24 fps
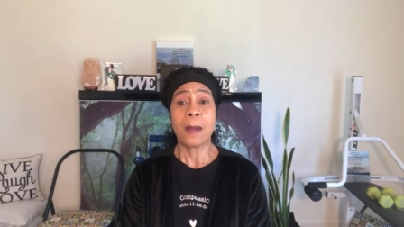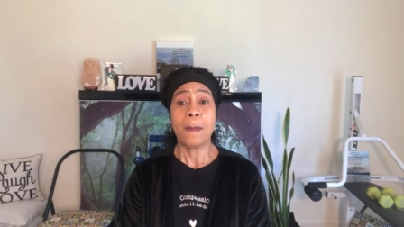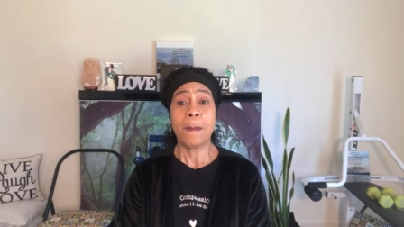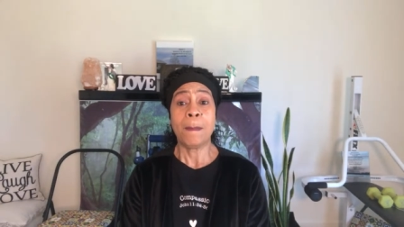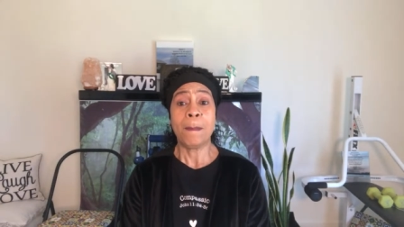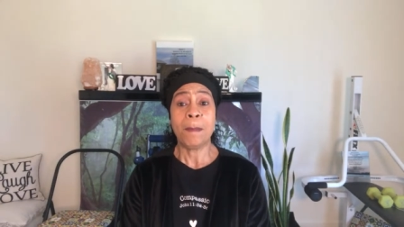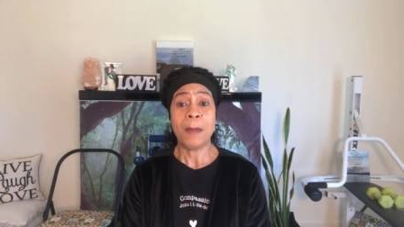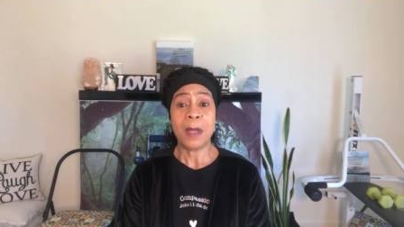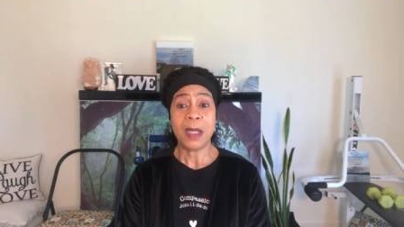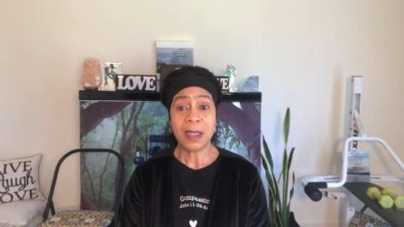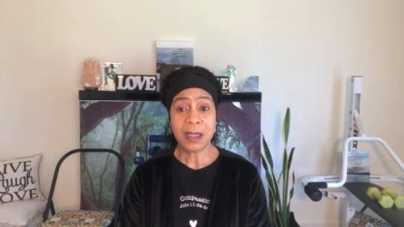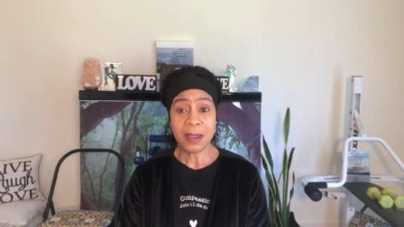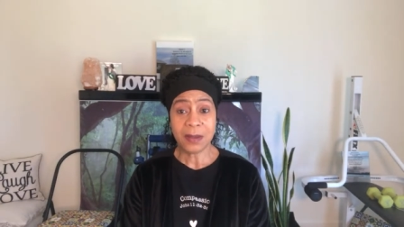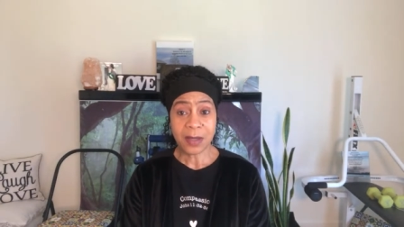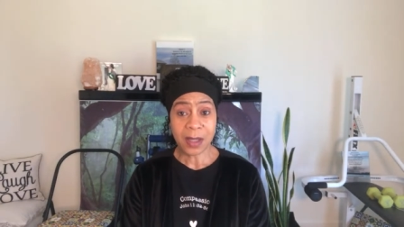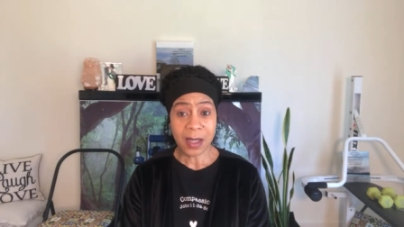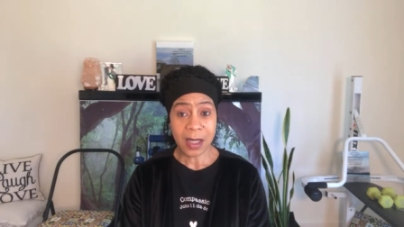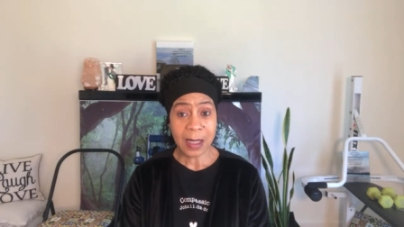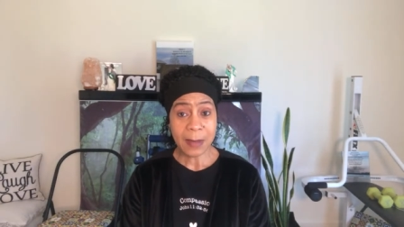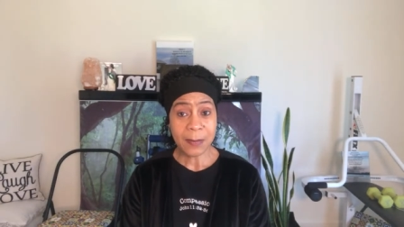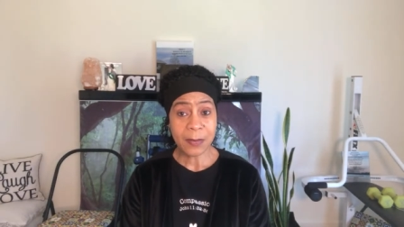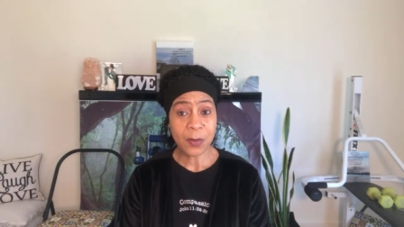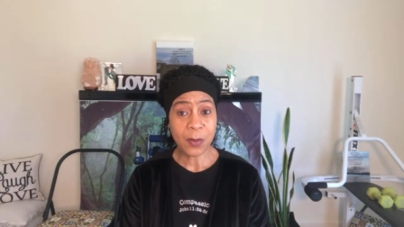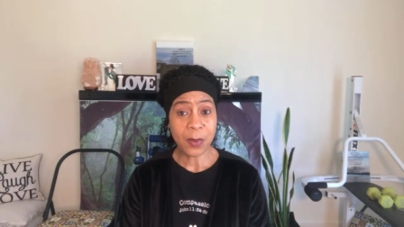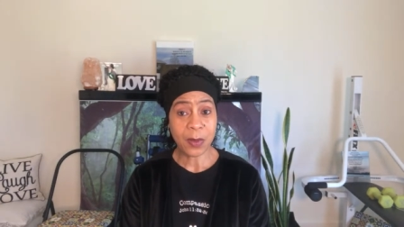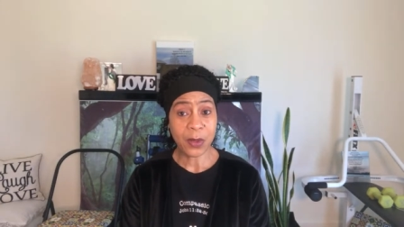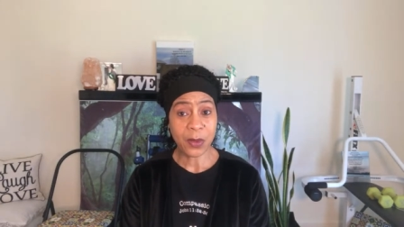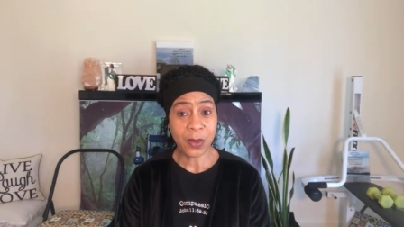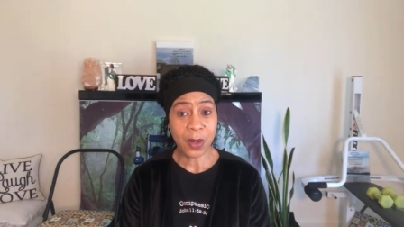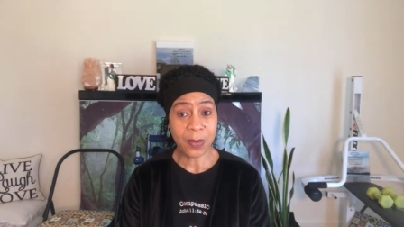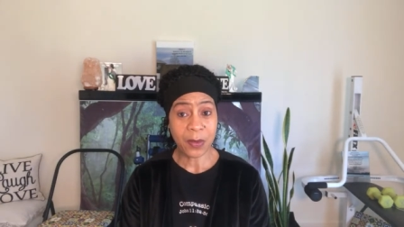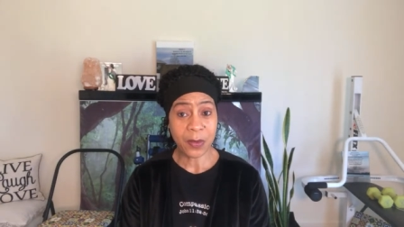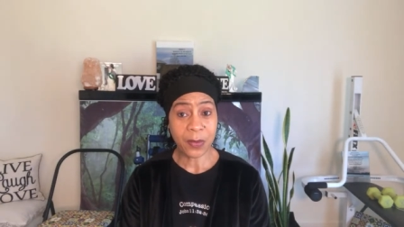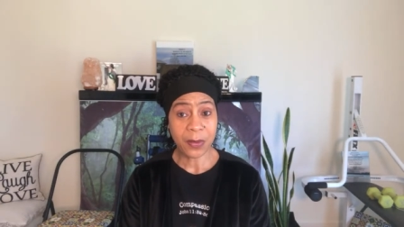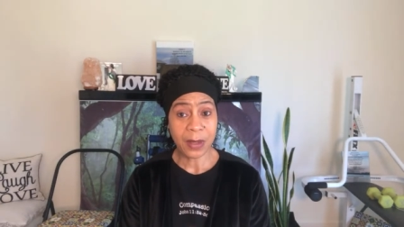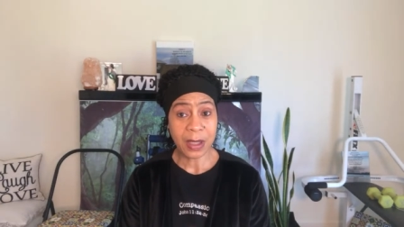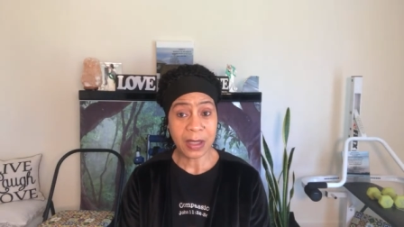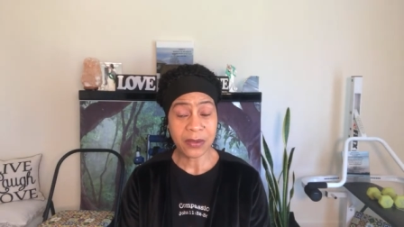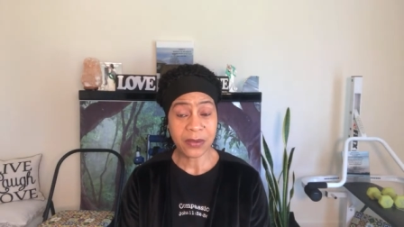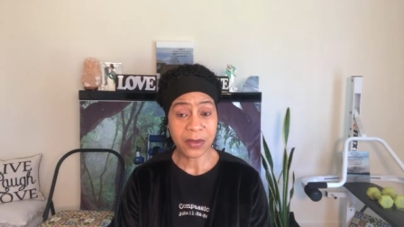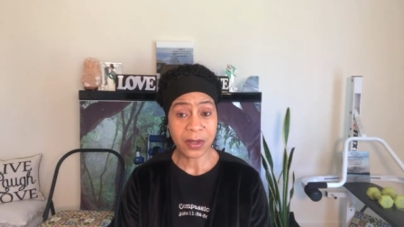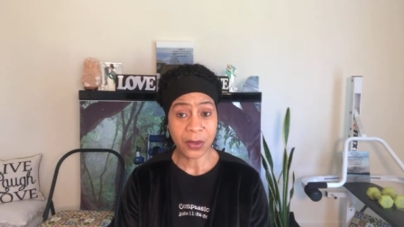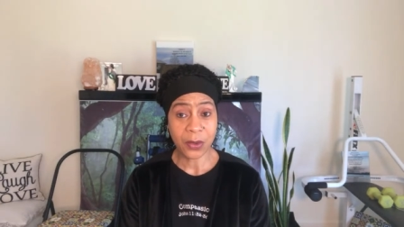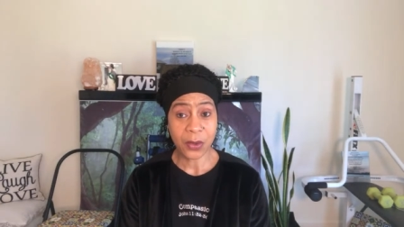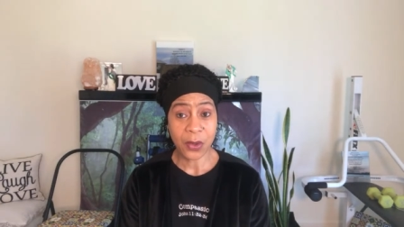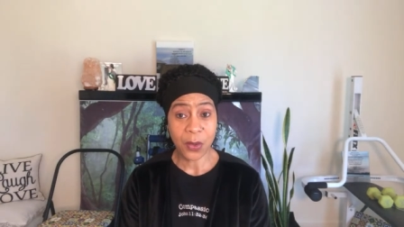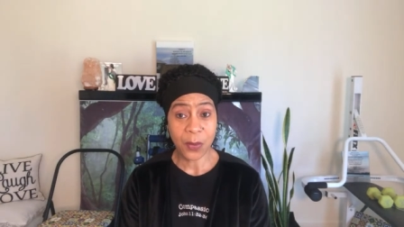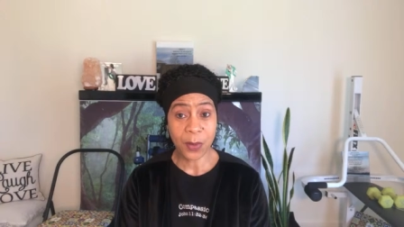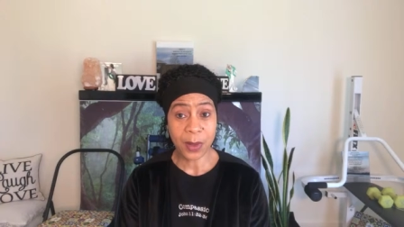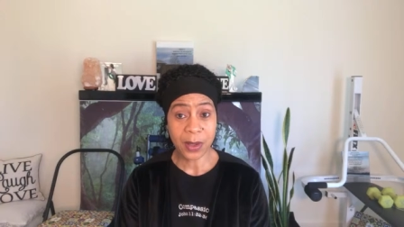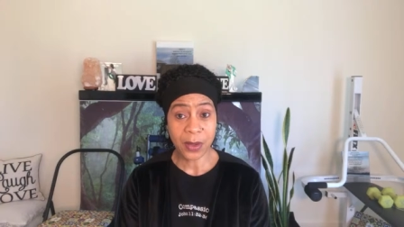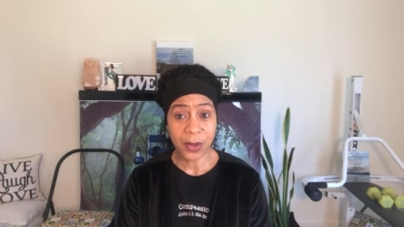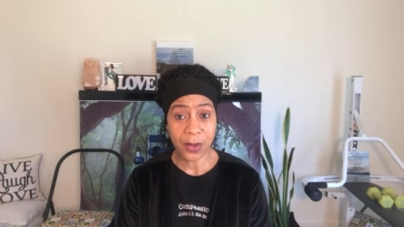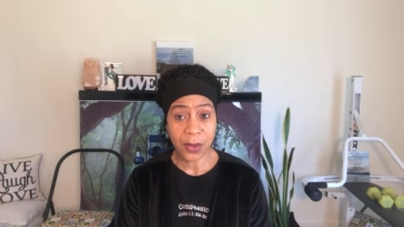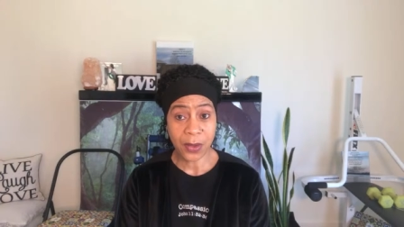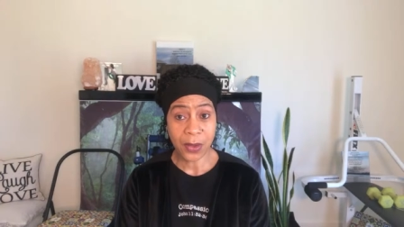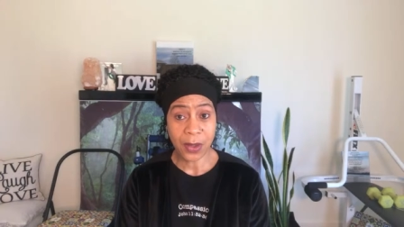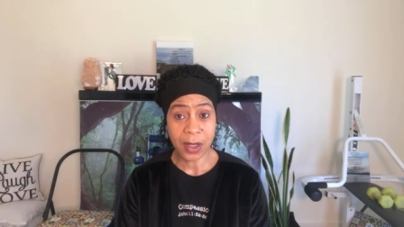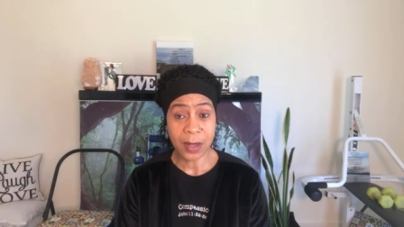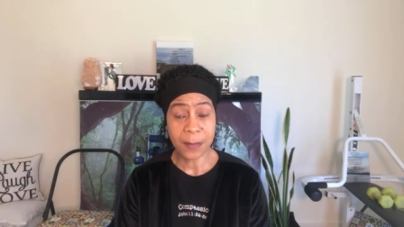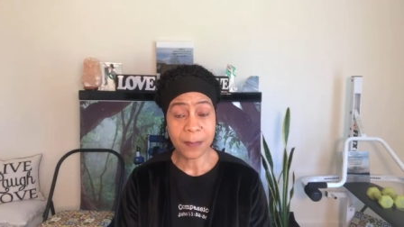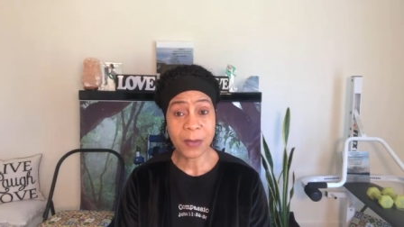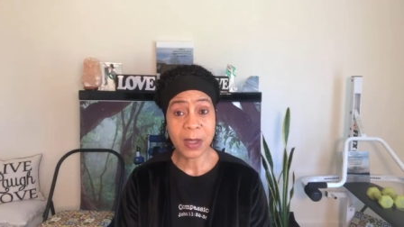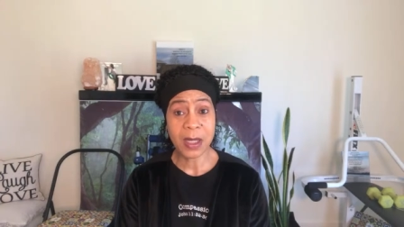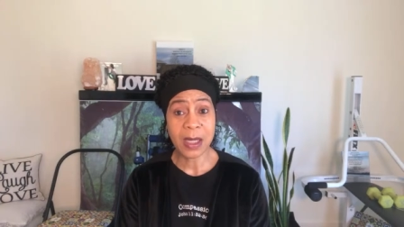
many times when there are other things that are going on